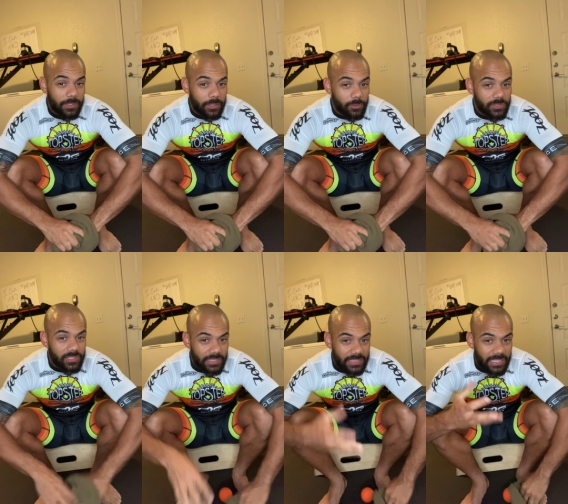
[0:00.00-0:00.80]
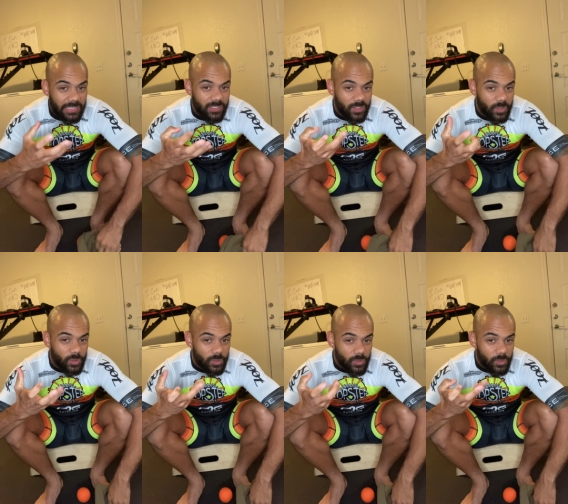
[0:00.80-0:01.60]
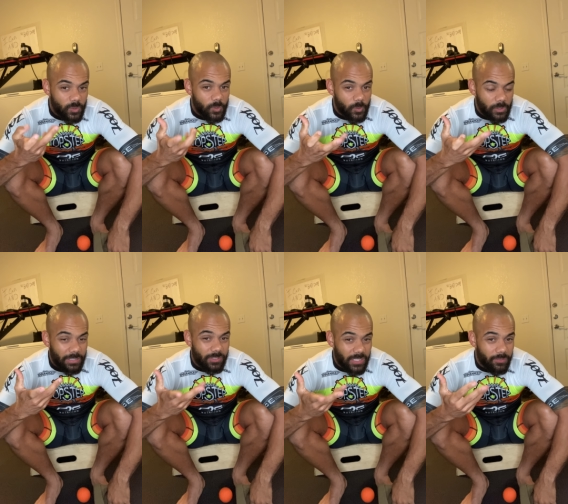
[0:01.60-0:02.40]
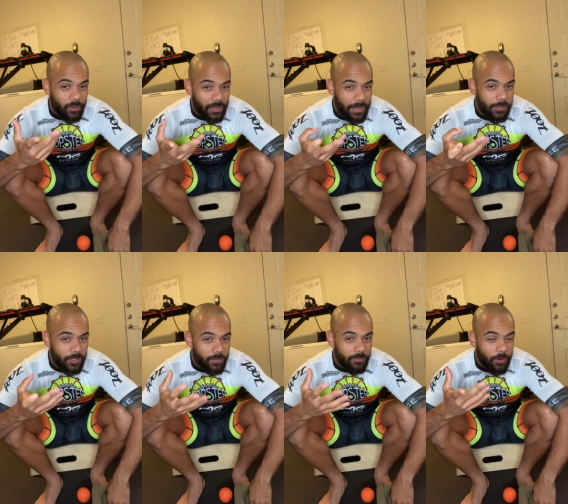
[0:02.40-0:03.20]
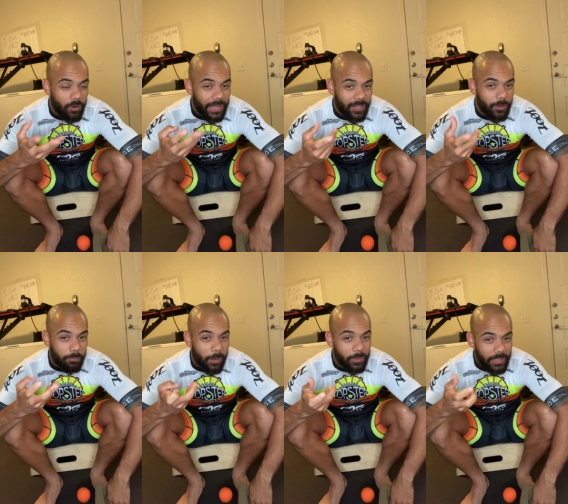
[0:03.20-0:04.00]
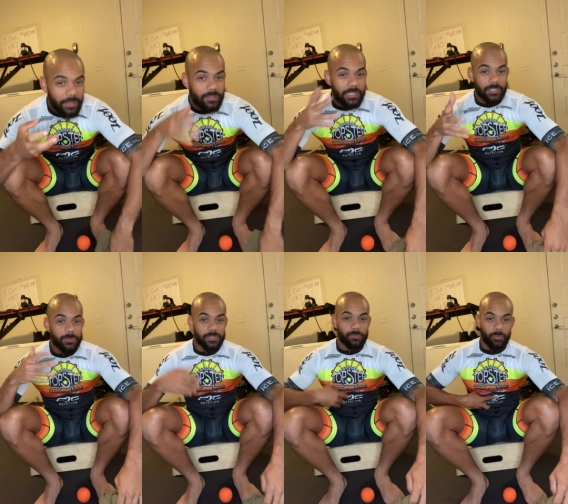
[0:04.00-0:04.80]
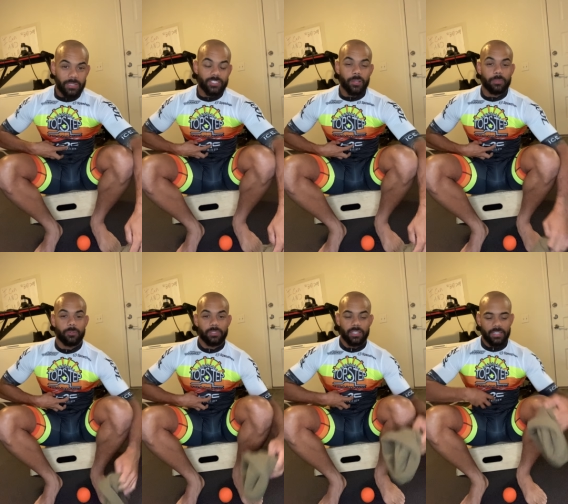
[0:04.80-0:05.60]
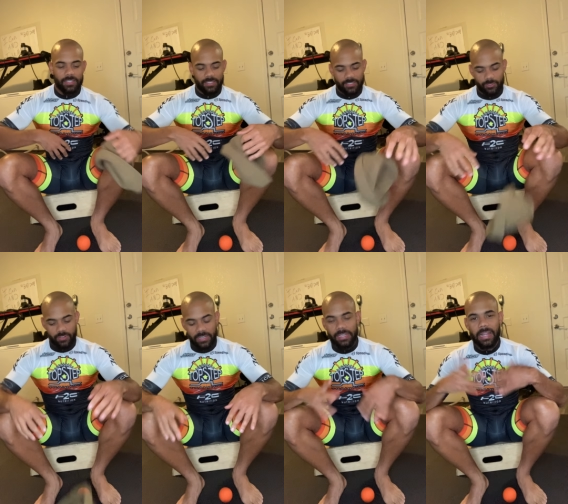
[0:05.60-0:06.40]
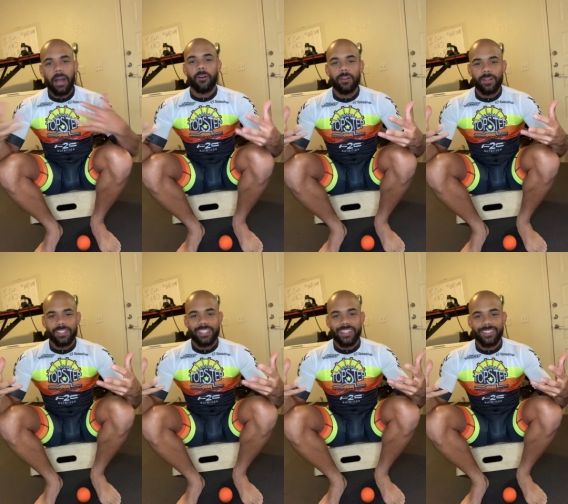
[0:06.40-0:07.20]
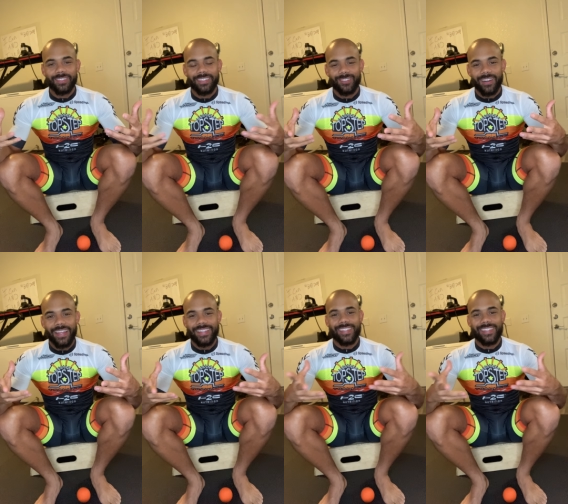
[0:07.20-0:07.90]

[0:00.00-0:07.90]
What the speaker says: It was like that. You ever seen a volcano bubbling? That's what my stomach was like. It was trying to get out, essentially, right?